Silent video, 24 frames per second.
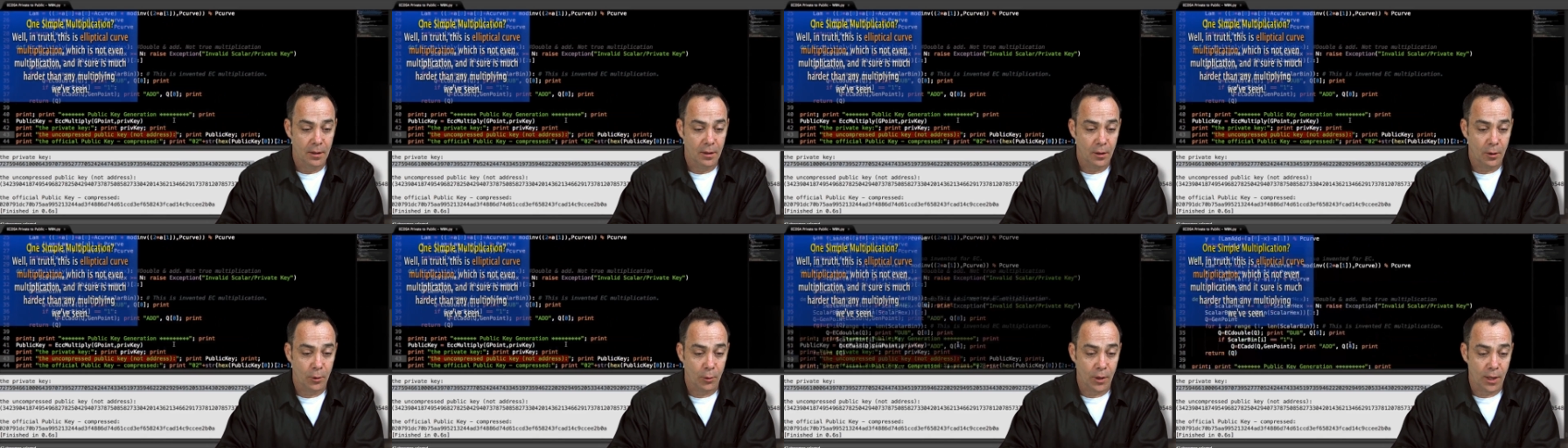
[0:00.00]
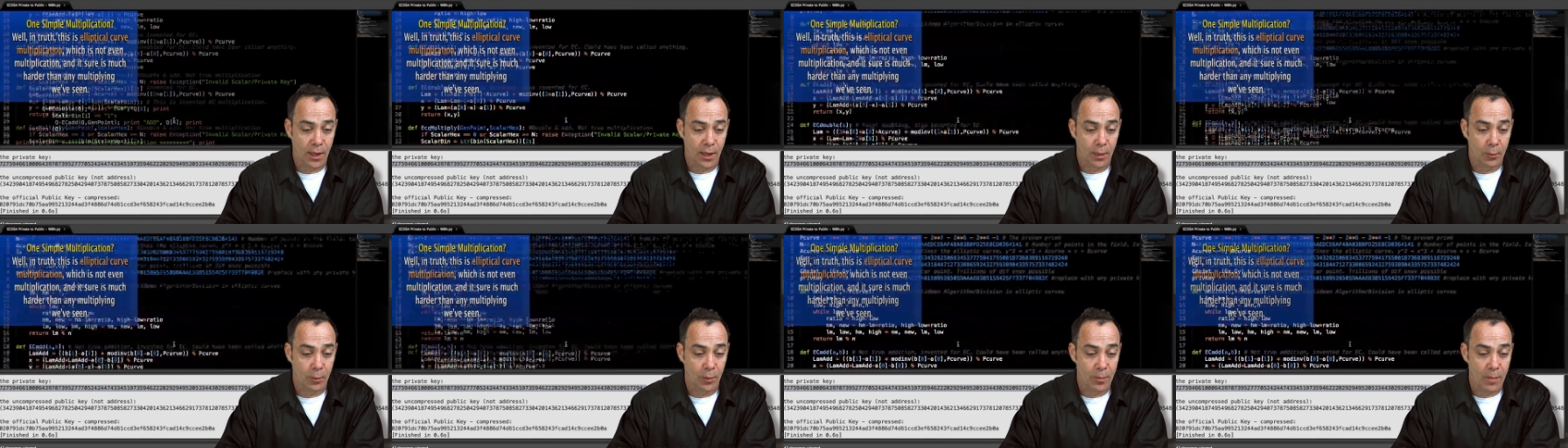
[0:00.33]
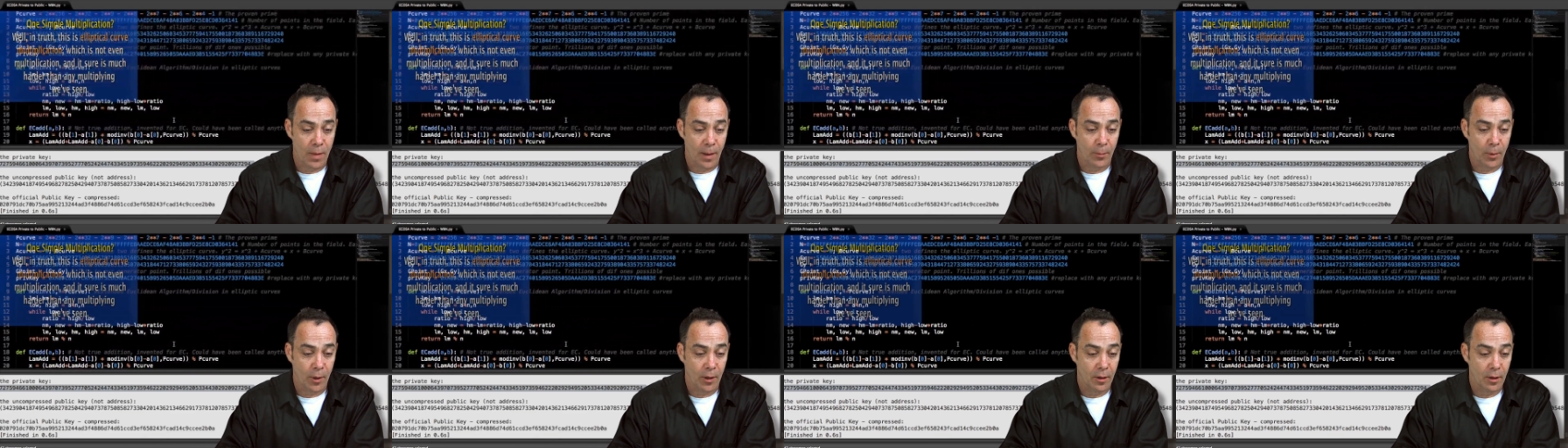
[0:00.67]
Okay, and
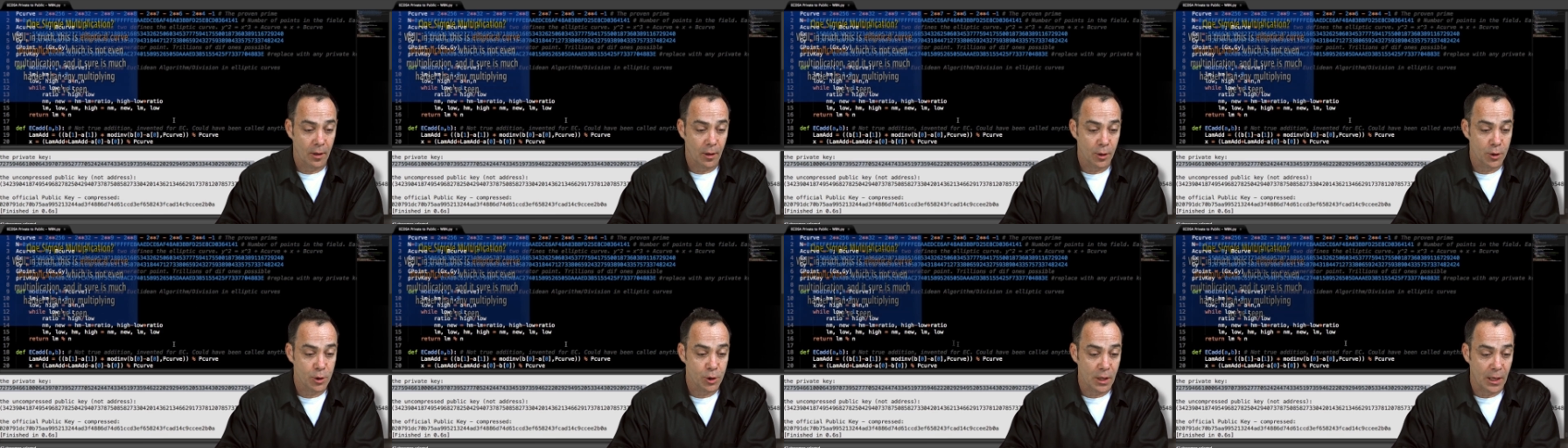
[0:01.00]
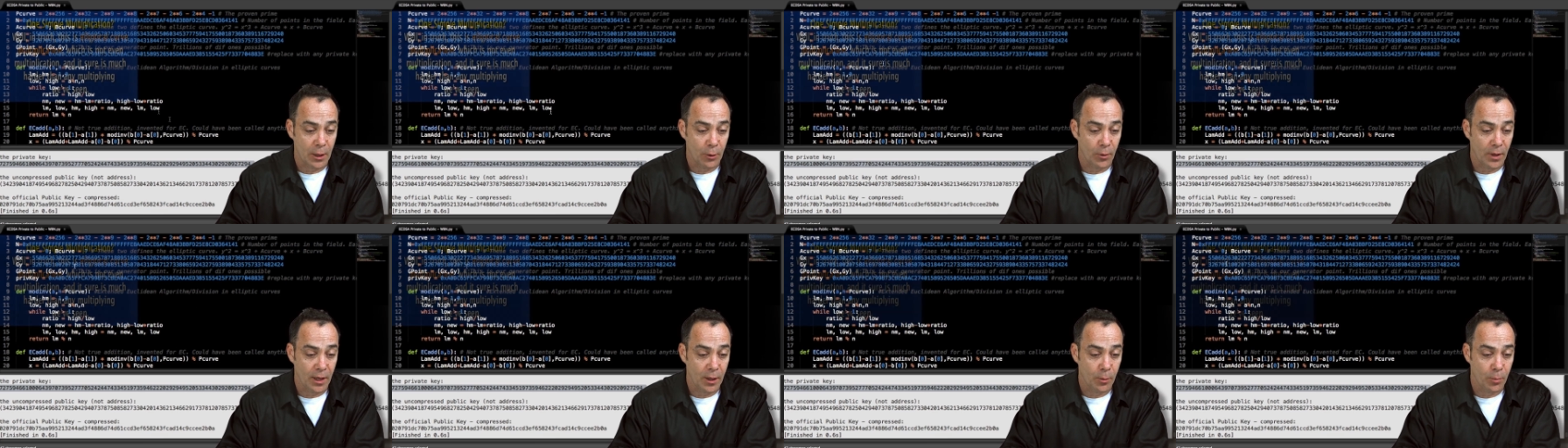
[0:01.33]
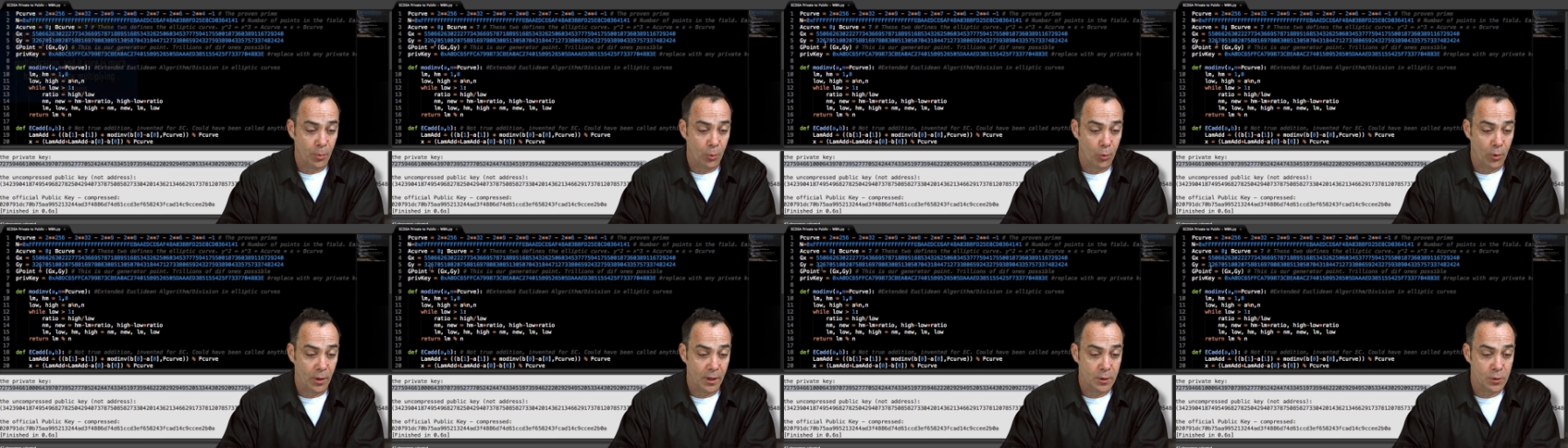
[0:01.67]
remember, our generator
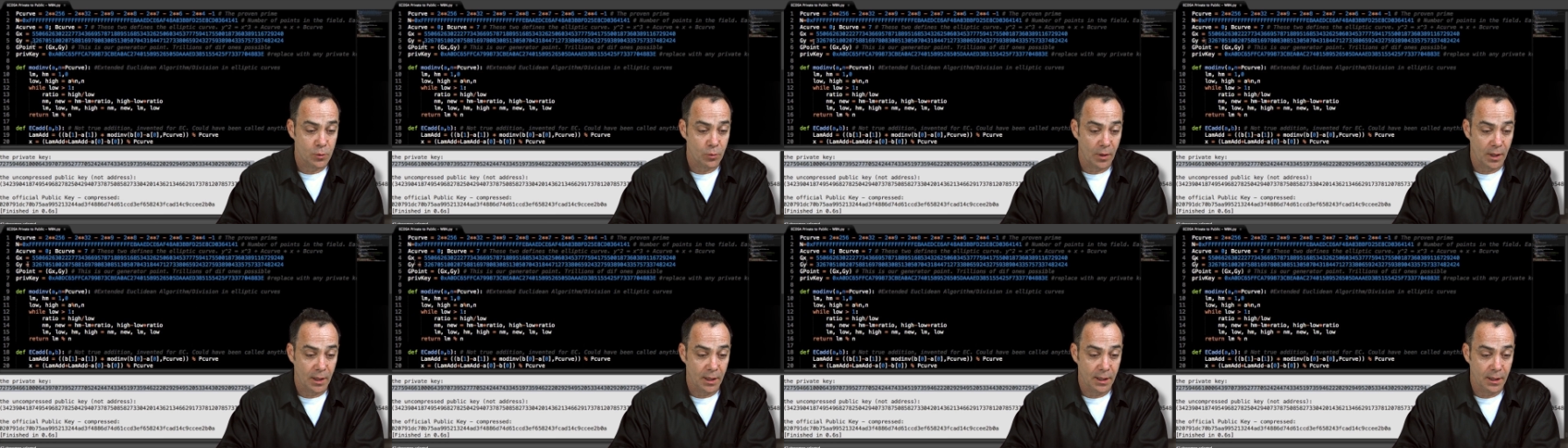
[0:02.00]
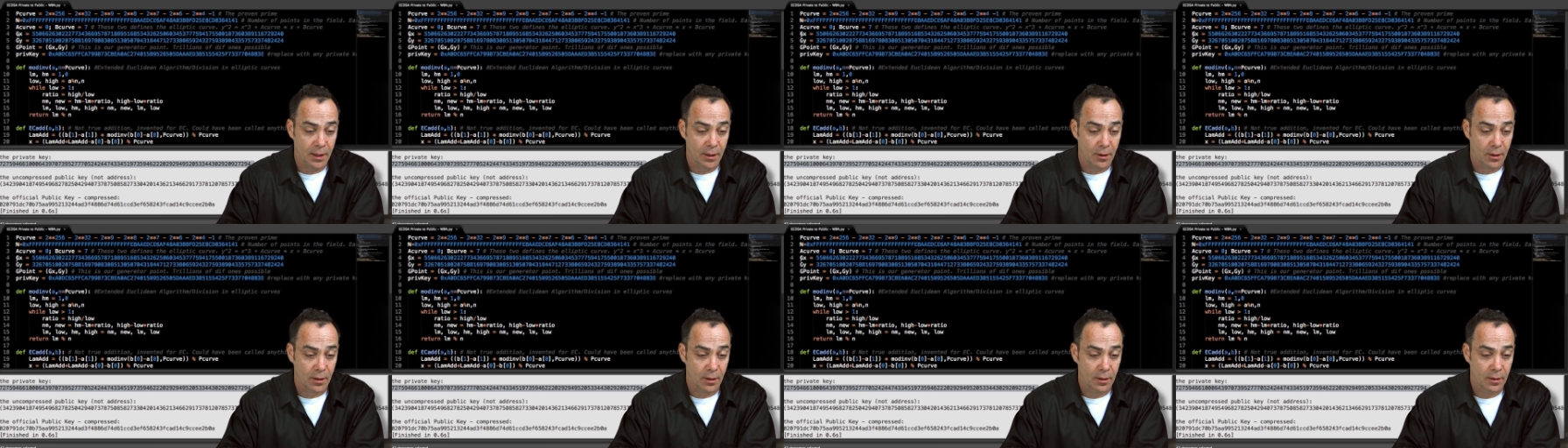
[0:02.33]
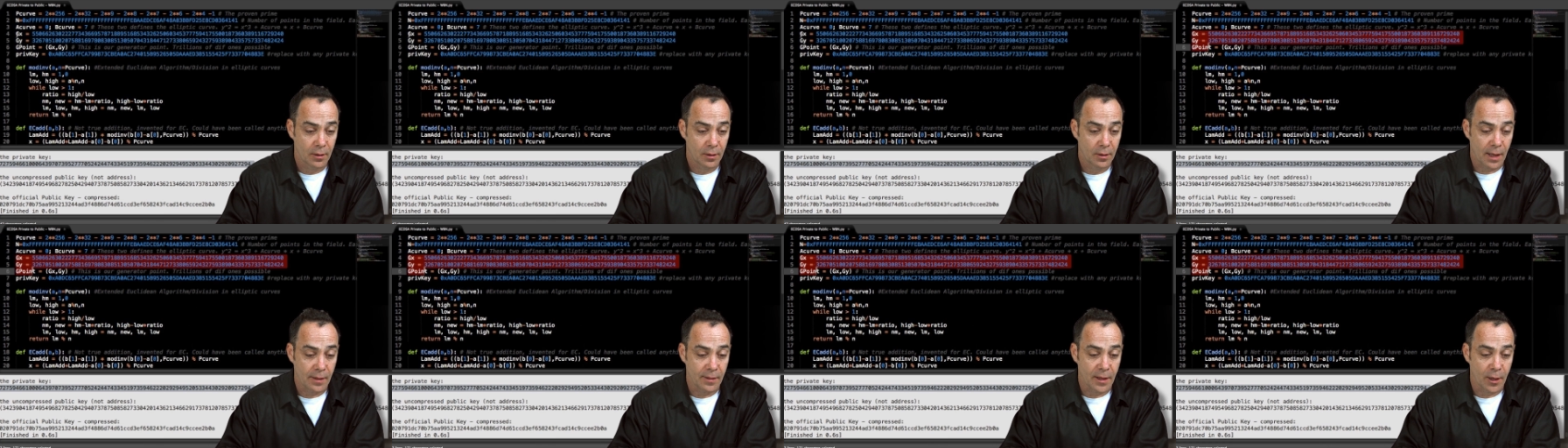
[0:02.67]
point is right here,
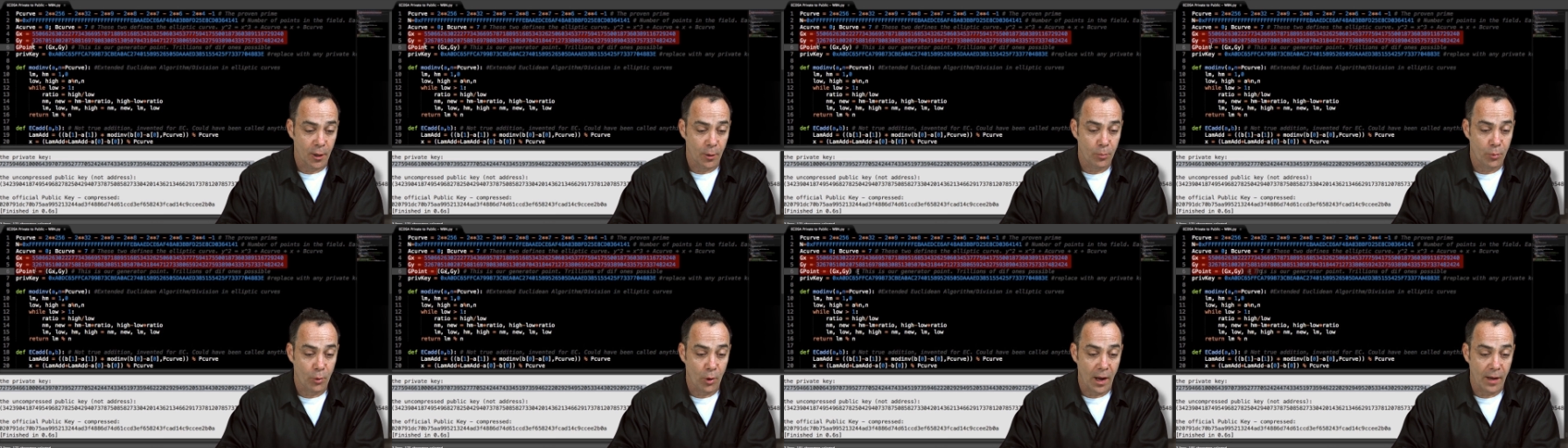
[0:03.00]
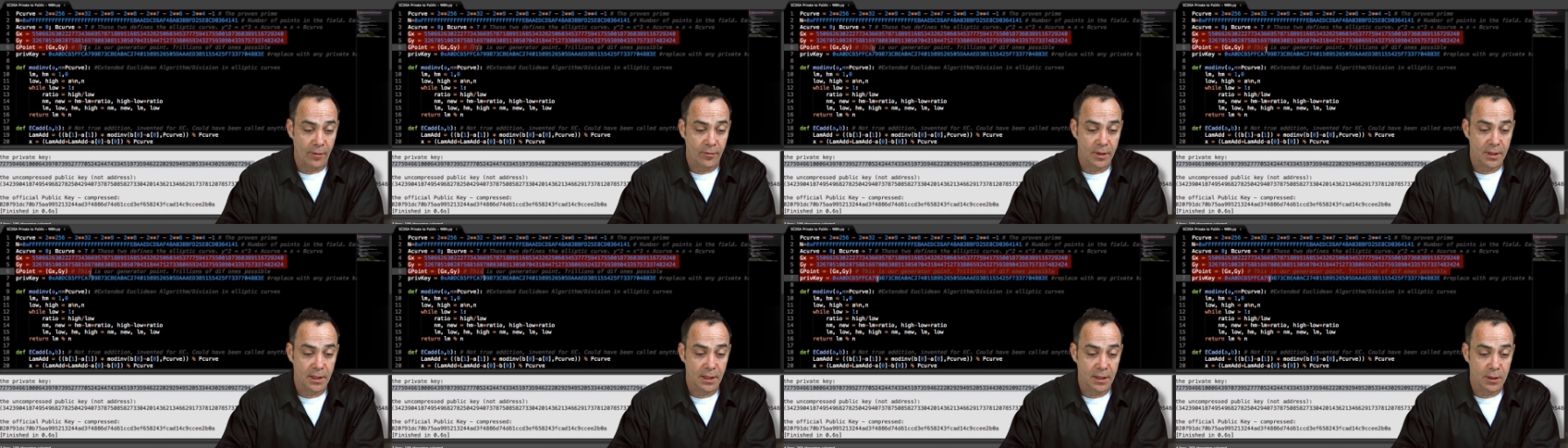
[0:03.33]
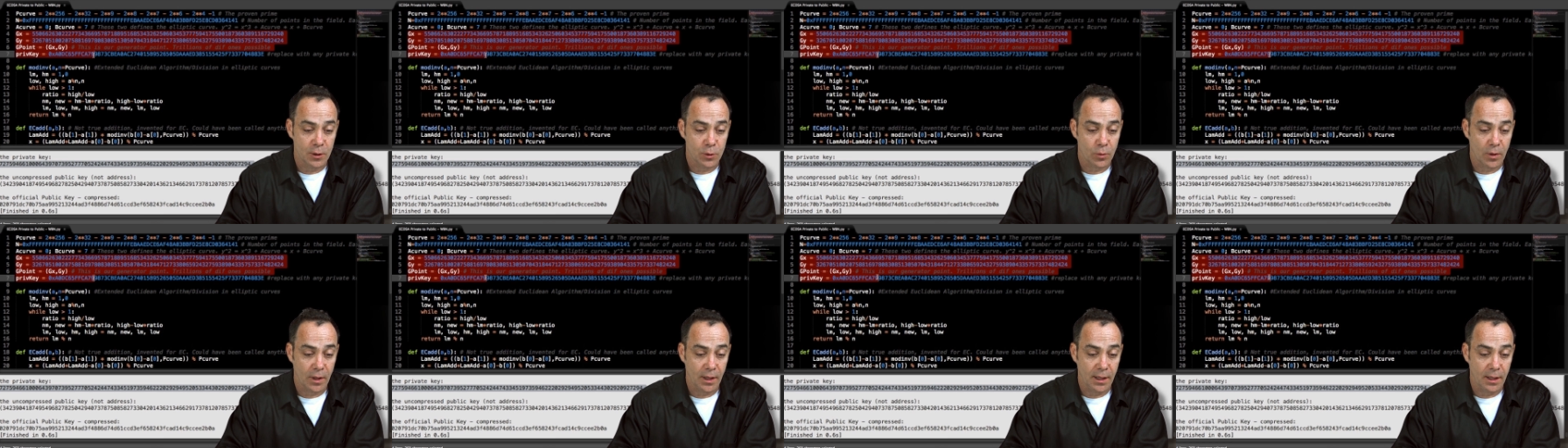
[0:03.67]
and then our private key
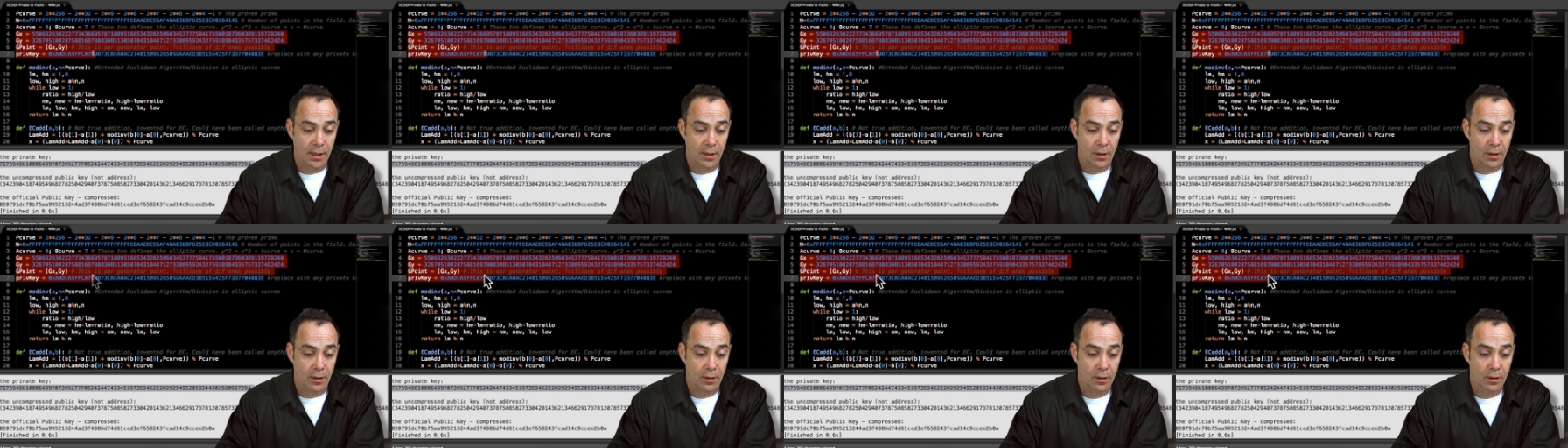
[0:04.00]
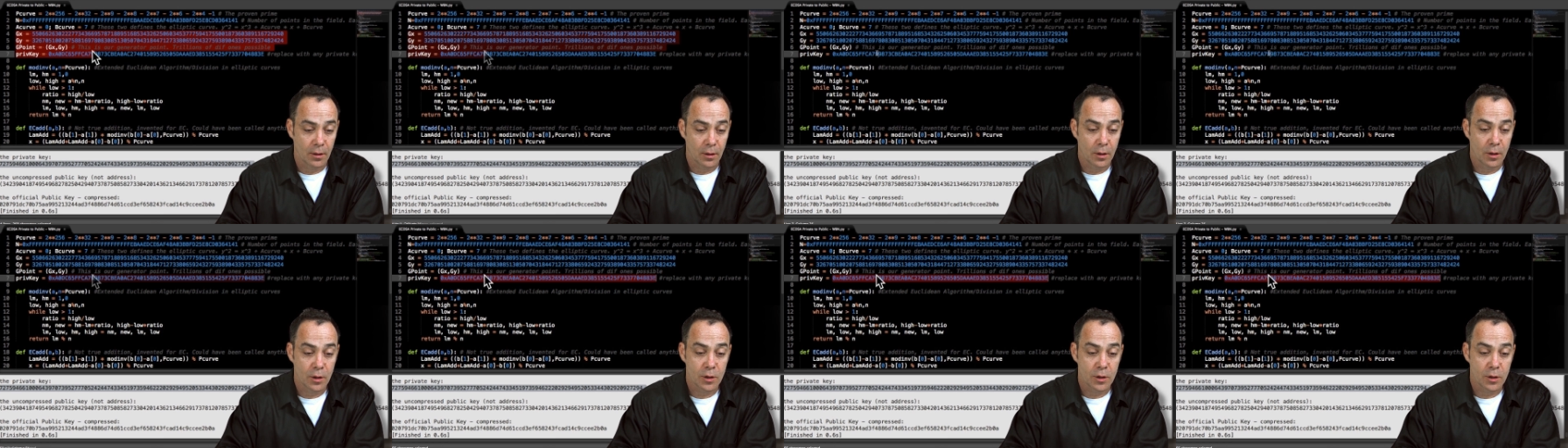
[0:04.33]
is right here.